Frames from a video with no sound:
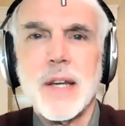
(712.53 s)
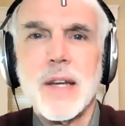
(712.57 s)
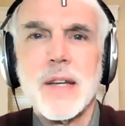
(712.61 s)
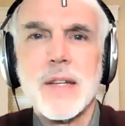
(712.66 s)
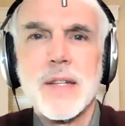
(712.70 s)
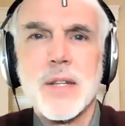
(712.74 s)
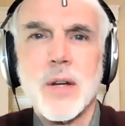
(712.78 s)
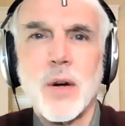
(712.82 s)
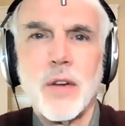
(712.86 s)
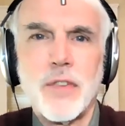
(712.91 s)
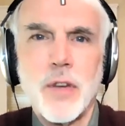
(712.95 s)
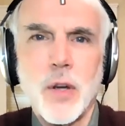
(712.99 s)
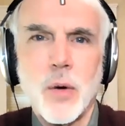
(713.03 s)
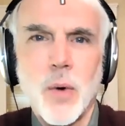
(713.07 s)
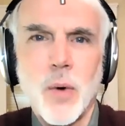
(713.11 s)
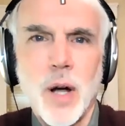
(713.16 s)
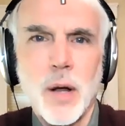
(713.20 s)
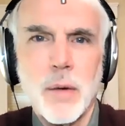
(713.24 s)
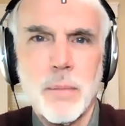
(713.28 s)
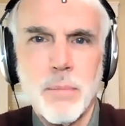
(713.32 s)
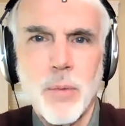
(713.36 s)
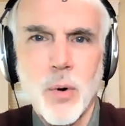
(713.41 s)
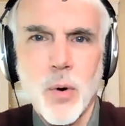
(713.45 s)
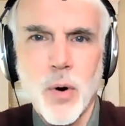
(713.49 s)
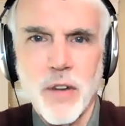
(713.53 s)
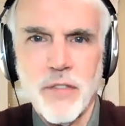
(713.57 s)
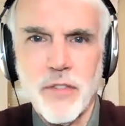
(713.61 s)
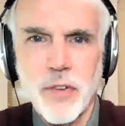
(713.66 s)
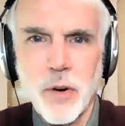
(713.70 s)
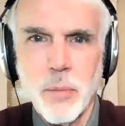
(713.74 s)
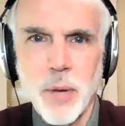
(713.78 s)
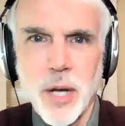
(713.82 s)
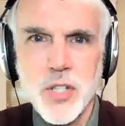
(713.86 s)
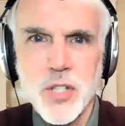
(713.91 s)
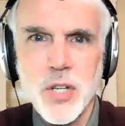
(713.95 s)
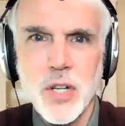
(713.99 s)
So if you want more
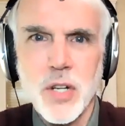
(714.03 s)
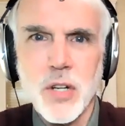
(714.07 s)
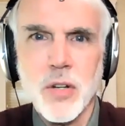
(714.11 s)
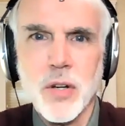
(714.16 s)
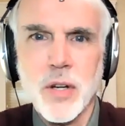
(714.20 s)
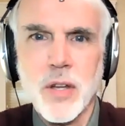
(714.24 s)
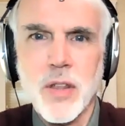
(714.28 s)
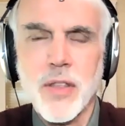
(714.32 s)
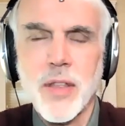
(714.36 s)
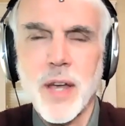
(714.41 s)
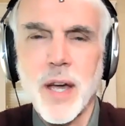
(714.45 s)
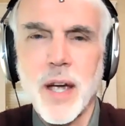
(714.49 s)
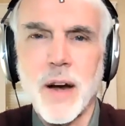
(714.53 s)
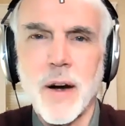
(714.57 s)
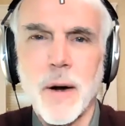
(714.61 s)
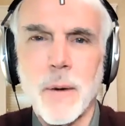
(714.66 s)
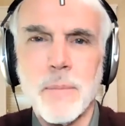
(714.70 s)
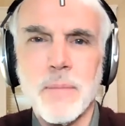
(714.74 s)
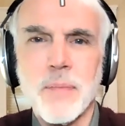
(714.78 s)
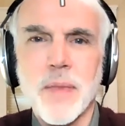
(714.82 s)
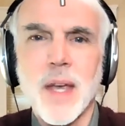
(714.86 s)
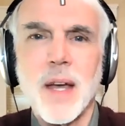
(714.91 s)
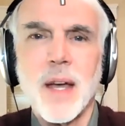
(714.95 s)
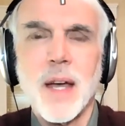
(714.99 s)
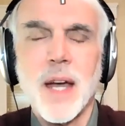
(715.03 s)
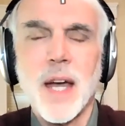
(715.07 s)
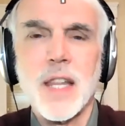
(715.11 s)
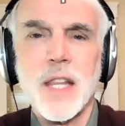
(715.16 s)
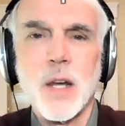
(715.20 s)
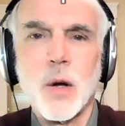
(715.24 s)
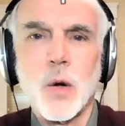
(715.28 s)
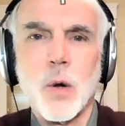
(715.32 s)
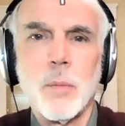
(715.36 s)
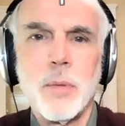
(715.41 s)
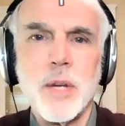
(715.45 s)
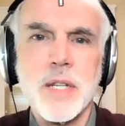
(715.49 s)
information, look there. And
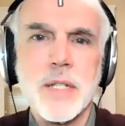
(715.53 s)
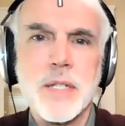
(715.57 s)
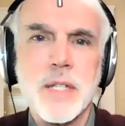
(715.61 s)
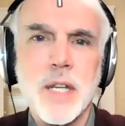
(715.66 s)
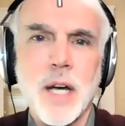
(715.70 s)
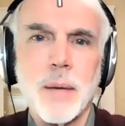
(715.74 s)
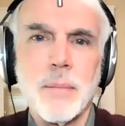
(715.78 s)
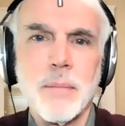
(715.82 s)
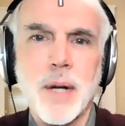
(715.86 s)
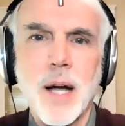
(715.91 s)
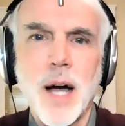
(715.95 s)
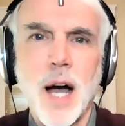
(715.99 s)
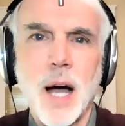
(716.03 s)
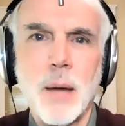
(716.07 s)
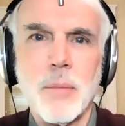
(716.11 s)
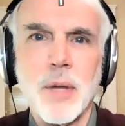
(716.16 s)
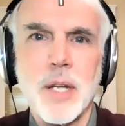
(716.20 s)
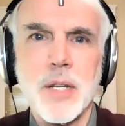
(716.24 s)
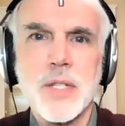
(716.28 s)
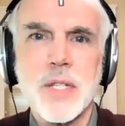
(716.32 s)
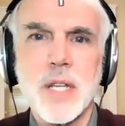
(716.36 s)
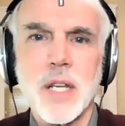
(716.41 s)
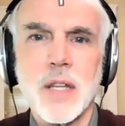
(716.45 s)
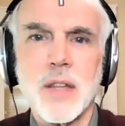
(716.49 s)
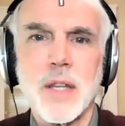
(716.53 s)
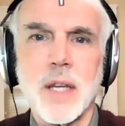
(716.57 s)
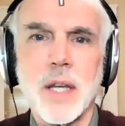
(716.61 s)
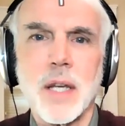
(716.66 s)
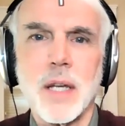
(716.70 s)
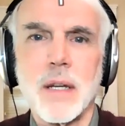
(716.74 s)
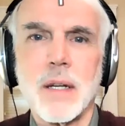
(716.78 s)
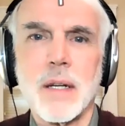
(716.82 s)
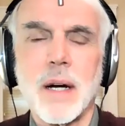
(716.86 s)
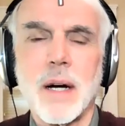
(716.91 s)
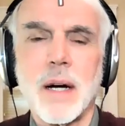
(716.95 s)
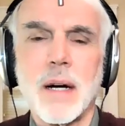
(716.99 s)
there will be some comments in
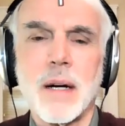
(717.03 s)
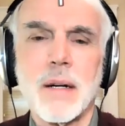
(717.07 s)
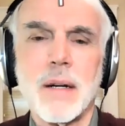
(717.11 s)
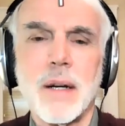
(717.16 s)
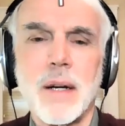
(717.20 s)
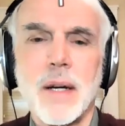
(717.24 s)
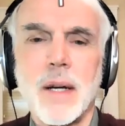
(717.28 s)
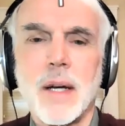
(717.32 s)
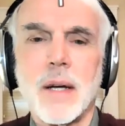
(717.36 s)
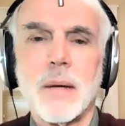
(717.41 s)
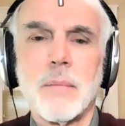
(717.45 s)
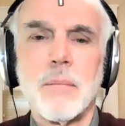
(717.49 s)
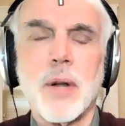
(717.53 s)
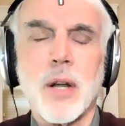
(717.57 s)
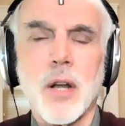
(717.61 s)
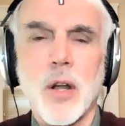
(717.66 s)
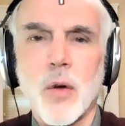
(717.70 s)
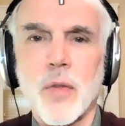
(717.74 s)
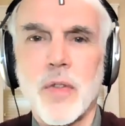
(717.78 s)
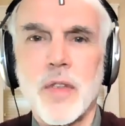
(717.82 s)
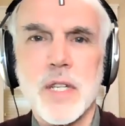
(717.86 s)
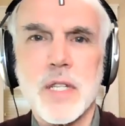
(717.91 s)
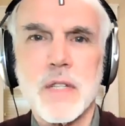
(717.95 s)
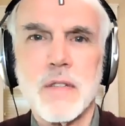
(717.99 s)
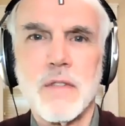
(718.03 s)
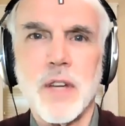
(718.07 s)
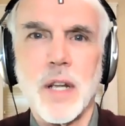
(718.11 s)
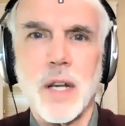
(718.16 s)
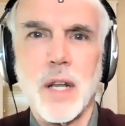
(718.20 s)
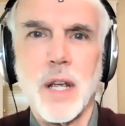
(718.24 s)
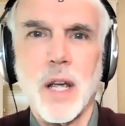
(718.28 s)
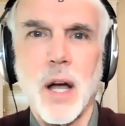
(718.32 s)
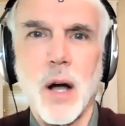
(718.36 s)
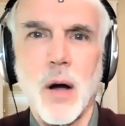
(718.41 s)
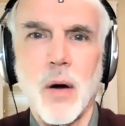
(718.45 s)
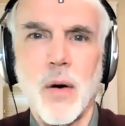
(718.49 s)
the below this
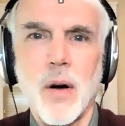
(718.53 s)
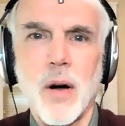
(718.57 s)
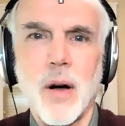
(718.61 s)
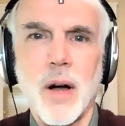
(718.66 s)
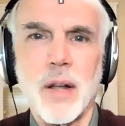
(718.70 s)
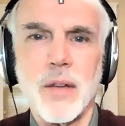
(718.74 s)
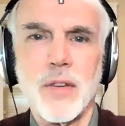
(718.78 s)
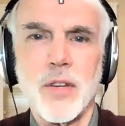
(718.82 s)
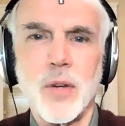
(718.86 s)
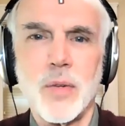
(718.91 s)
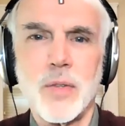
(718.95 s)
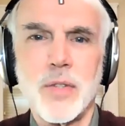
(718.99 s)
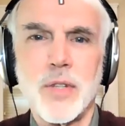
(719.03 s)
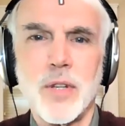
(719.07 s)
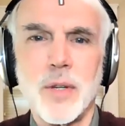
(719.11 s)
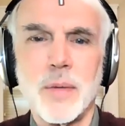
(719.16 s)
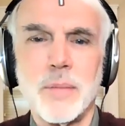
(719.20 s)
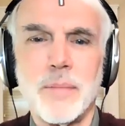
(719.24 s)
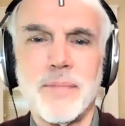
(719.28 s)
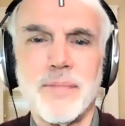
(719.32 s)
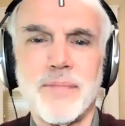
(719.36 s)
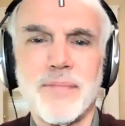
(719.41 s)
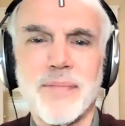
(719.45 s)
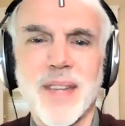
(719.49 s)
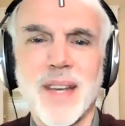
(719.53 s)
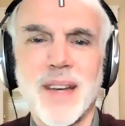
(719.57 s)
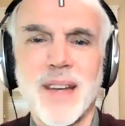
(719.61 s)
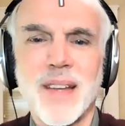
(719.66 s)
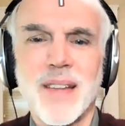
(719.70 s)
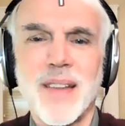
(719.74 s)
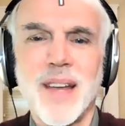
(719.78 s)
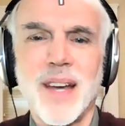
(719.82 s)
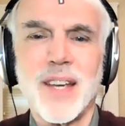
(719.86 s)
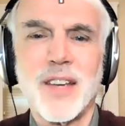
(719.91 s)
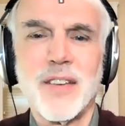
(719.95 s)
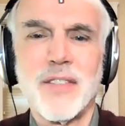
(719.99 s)
video on YouTube.
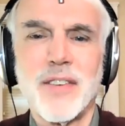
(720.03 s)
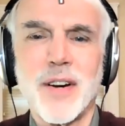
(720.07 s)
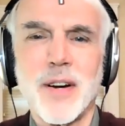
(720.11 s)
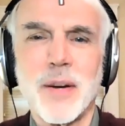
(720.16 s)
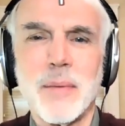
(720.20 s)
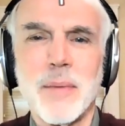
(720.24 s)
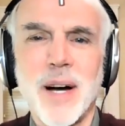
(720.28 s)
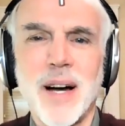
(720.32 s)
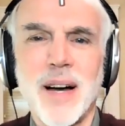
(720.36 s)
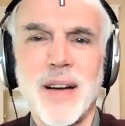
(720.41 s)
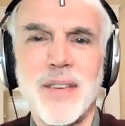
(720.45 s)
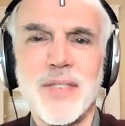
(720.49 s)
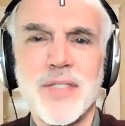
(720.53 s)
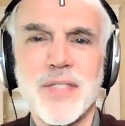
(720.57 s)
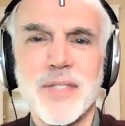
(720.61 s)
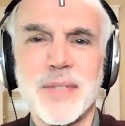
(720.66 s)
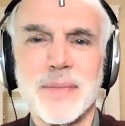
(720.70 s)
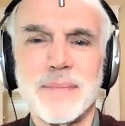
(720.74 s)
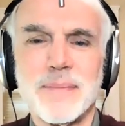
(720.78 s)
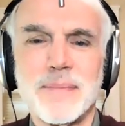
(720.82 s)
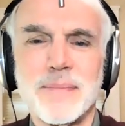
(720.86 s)
Thank you very much.